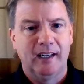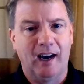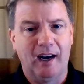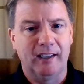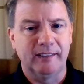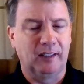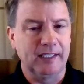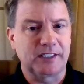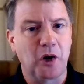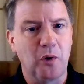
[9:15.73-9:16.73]
Now
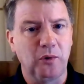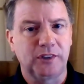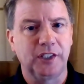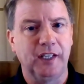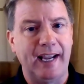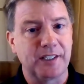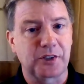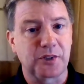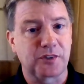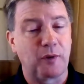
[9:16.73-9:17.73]
let's go to the
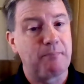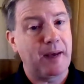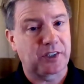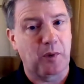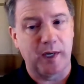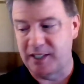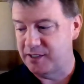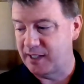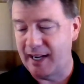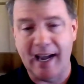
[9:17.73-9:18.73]
answers from Beth's
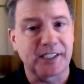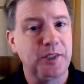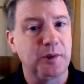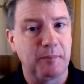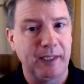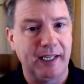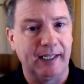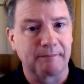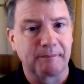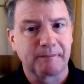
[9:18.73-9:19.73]
questions that I asked you at the beginning.